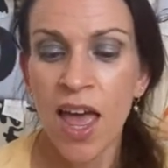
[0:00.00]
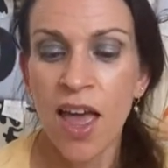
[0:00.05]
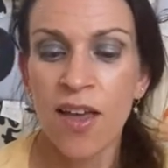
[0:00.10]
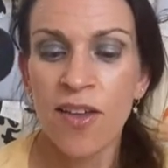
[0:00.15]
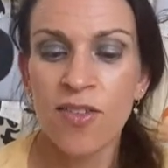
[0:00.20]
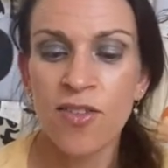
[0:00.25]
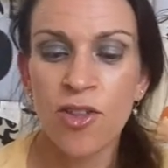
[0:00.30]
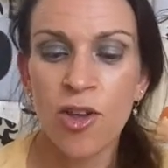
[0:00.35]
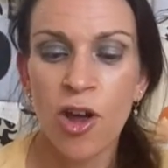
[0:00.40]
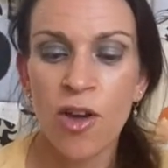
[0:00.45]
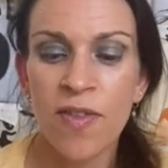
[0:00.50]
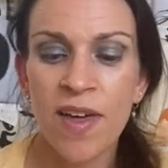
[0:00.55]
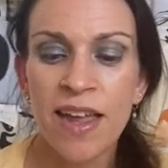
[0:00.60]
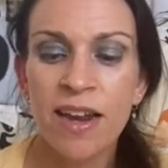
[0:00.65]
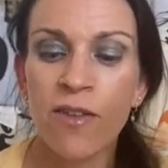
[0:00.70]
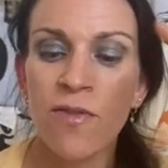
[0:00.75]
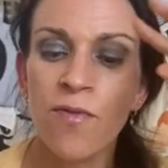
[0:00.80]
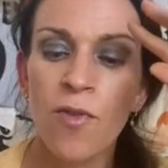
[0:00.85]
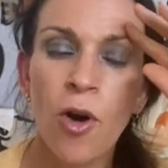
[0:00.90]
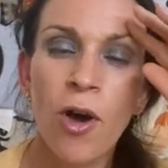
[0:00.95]
So they
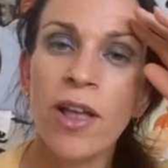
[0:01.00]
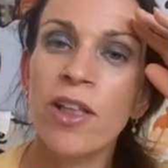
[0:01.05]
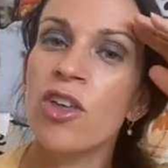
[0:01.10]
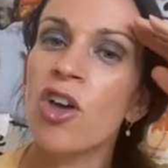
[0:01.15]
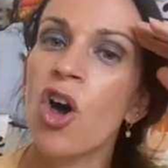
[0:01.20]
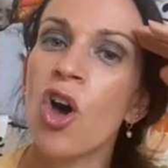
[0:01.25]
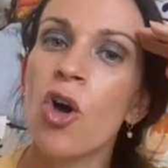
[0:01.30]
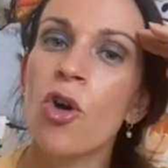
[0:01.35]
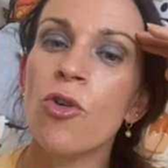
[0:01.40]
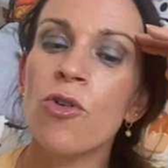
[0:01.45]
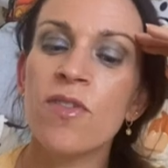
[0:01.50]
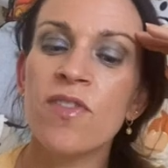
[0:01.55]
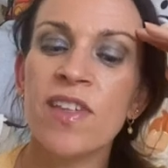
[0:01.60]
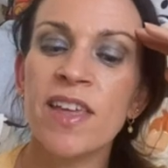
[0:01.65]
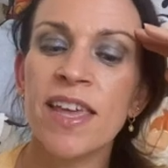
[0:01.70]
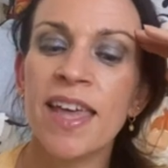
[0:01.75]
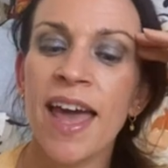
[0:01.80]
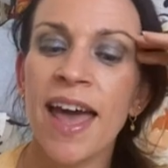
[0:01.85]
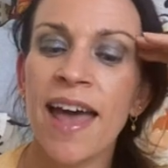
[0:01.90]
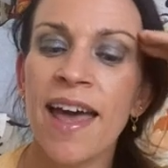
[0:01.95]
define
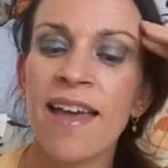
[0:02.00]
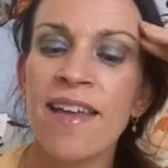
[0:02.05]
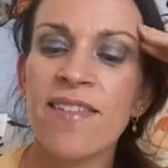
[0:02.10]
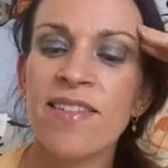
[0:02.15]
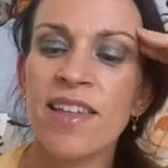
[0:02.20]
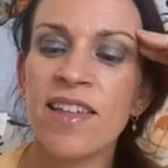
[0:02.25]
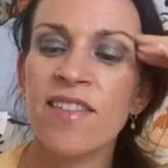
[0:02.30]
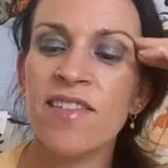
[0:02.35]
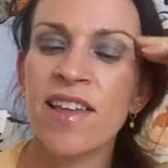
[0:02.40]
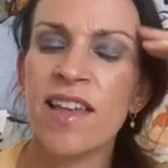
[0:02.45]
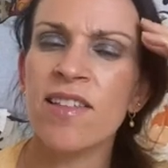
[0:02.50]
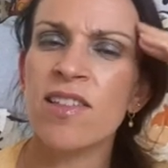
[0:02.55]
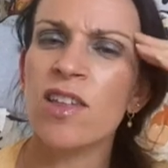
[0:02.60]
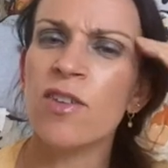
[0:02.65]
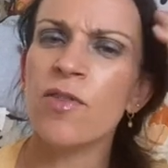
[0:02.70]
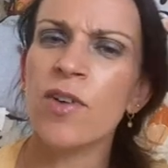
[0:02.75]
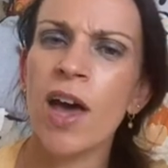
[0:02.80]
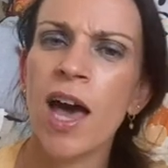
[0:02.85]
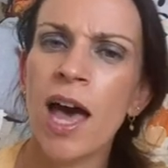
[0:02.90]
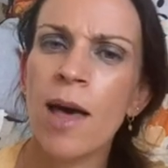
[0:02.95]
cozy as a sense
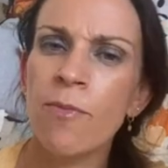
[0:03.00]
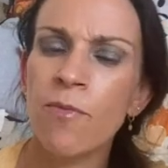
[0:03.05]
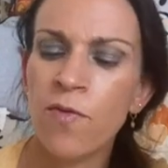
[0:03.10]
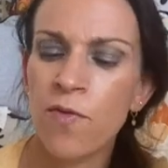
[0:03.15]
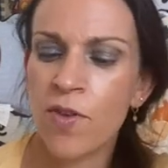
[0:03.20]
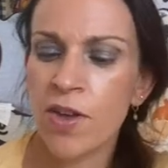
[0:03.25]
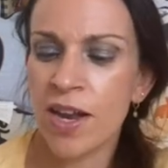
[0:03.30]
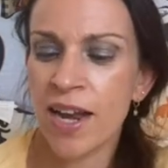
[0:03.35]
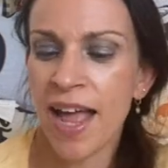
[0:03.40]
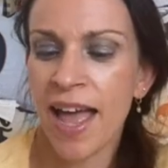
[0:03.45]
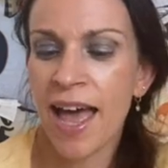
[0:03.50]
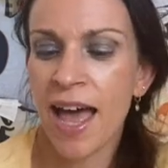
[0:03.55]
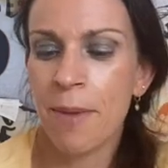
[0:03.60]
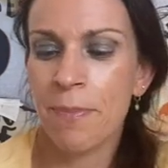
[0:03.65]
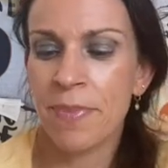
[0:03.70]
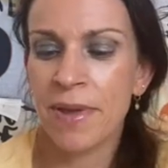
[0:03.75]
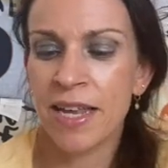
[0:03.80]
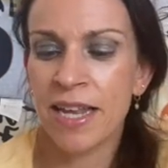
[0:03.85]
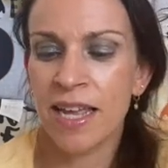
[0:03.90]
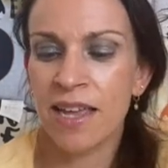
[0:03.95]
of comfort,
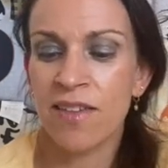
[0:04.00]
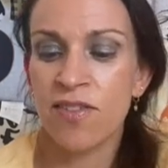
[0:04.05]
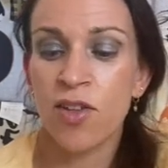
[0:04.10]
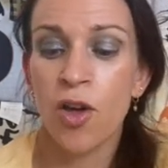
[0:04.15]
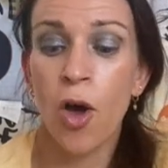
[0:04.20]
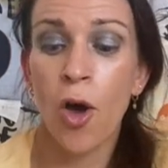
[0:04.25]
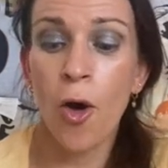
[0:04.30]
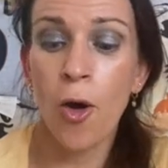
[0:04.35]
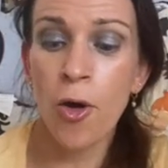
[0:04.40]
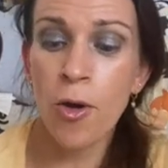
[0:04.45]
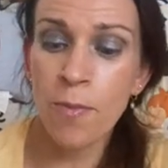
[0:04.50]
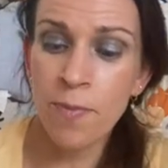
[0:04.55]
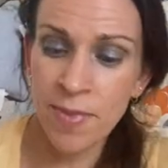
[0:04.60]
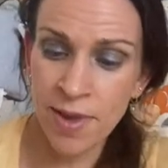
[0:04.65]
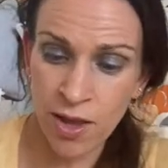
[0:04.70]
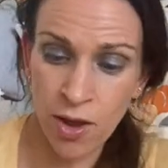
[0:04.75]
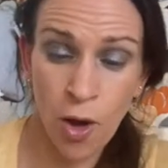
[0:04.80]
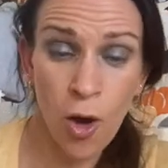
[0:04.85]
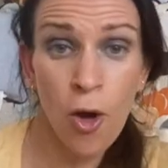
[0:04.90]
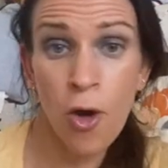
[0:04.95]
happiness,
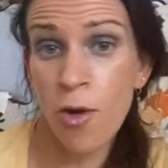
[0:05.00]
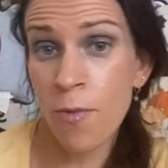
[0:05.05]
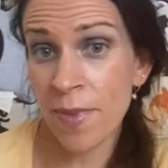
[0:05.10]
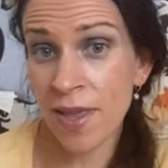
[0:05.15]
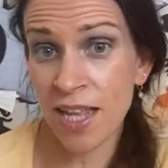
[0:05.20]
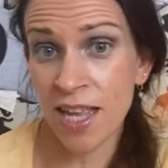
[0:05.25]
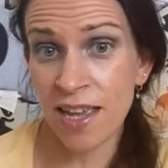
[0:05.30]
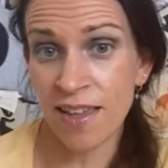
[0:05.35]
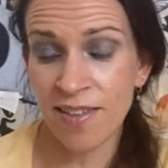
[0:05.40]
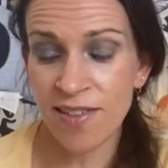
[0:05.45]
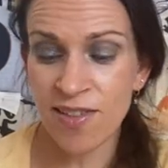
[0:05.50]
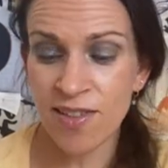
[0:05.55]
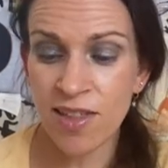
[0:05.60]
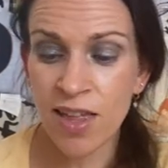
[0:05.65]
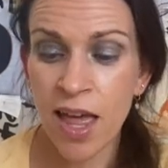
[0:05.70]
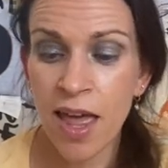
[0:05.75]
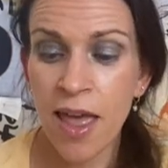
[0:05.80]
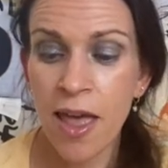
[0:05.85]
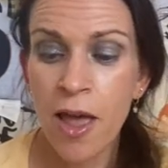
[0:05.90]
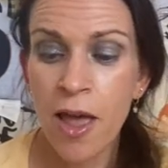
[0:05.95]
hominess,
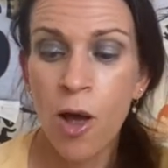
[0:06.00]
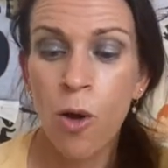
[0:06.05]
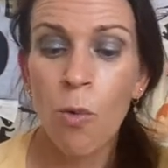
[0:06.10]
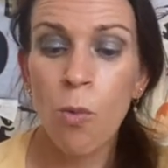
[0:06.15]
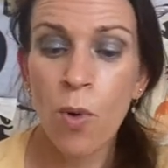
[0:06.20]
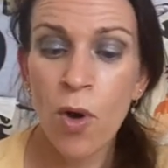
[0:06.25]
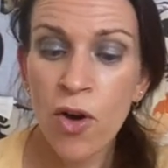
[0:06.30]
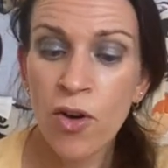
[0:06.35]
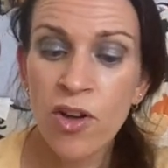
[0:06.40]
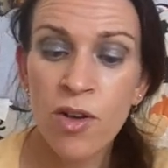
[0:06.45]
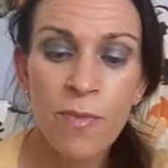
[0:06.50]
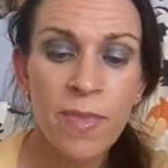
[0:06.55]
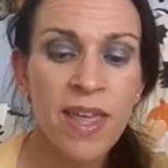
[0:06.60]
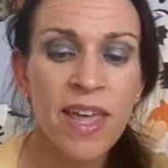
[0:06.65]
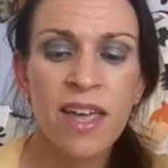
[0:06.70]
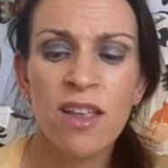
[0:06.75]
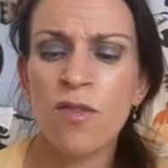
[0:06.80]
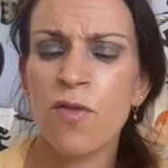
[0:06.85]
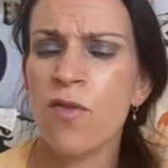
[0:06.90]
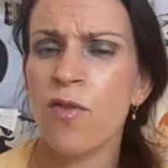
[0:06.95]
welcoming
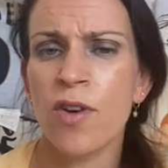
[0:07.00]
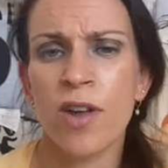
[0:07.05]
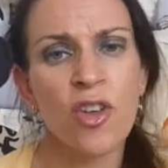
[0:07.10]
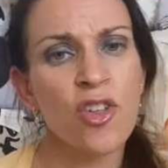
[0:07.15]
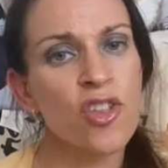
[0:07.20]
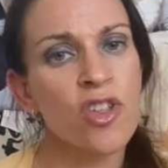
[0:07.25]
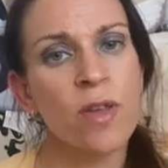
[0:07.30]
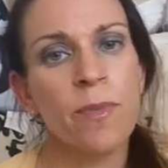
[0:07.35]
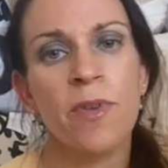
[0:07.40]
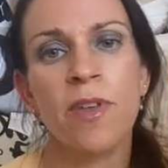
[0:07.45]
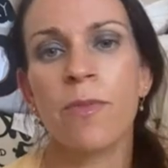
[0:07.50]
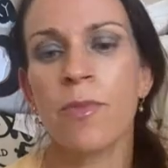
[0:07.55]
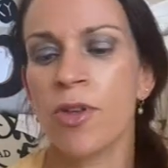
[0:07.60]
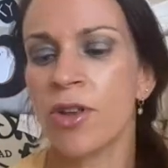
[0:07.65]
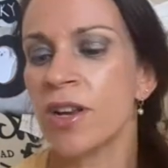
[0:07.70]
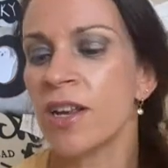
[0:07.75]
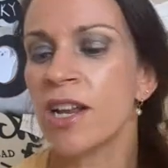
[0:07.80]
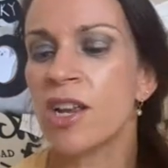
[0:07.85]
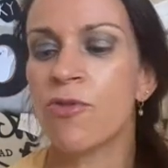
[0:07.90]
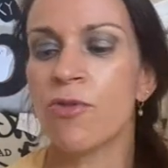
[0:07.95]
and friendship,
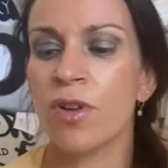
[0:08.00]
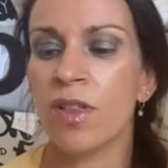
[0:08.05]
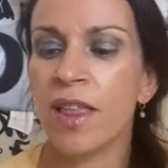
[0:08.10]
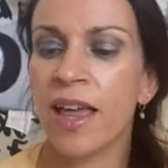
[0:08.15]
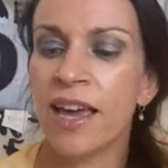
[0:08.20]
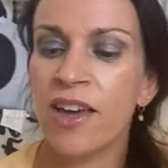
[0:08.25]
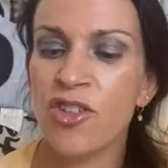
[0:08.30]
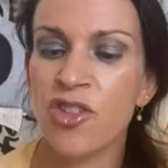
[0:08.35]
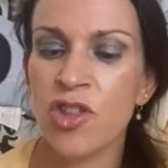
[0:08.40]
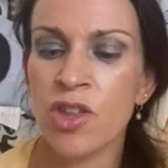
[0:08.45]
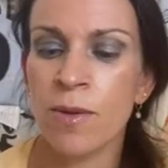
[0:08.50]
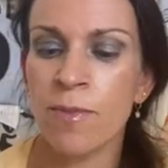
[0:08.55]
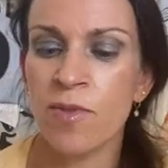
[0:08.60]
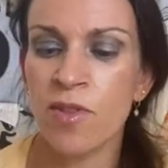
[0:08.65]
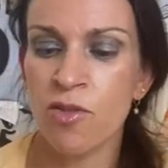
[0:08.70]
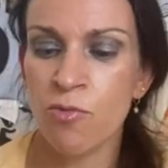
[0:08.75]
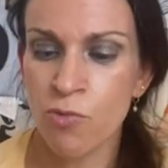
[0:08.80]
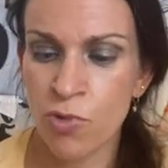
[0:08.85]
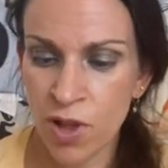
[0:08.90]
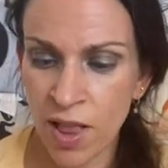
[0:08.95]
community
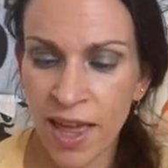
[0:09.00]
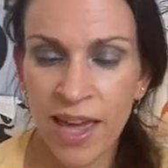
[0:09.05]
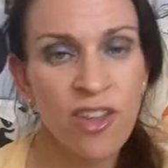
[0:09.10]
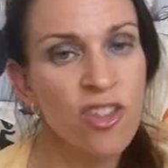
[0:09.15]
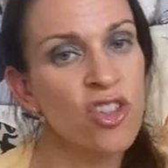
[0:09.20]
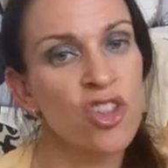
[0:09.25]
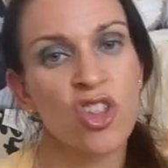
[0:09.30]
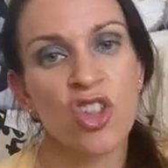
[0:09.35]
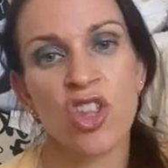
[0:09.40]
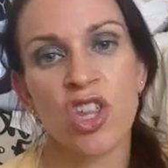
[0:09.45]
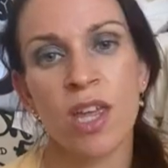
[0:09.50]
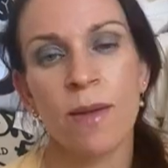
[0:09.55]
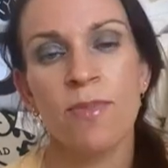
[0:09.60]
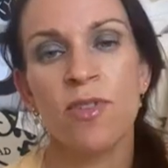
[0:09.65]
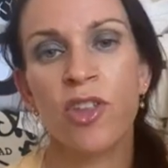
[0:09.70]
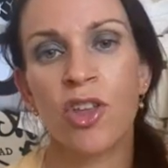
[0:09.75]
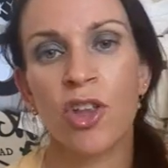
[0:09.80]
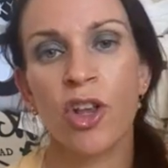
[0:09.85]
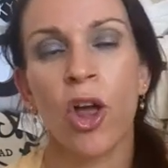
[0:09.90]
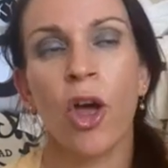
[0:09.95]
relationships,
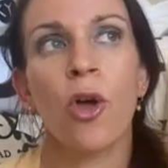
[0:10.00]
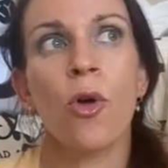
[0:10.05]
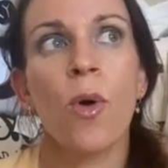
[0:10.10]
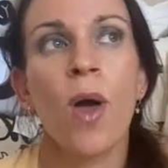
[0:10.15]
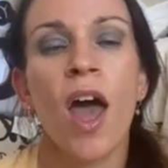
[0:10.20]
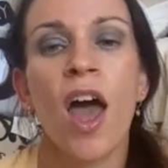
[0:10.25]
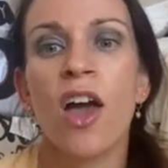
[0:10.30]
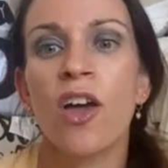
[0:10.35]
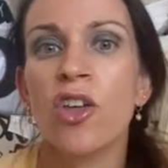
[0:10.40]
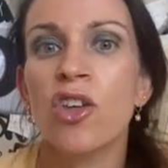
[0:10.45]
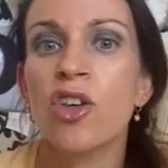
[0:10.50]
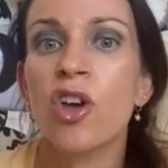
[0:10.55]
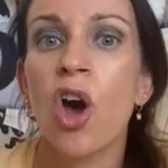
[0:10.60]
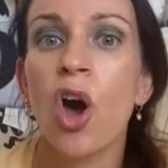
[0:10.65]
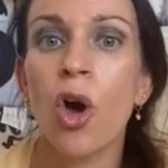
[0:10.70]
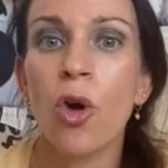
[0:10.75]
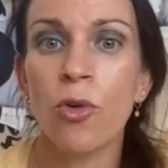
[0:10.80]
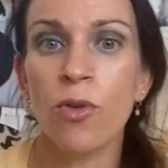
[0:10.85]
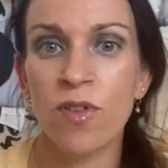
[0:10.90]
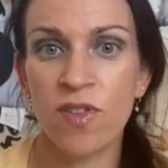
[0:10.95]
you know,
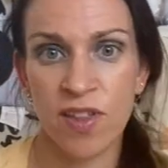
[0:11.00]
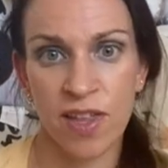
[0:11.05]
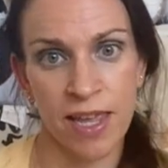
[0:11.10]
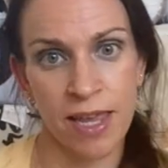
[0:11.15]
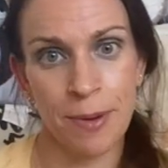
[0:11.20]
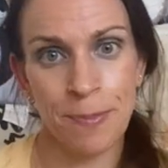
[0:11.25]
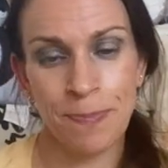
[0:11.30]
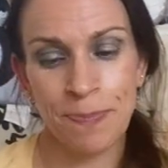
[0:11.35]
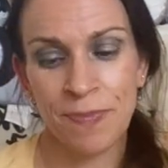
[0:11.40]
cozy.